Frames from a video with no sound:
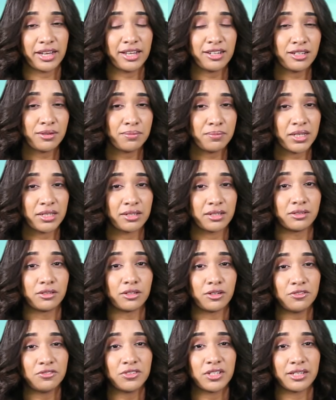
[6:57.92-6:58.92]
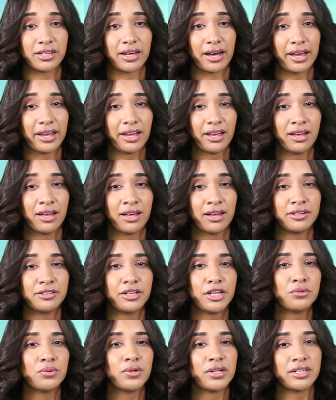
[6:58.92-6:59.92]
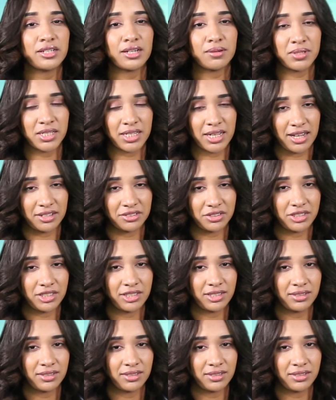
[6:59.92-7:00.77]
in the middle of the night, they will end up together.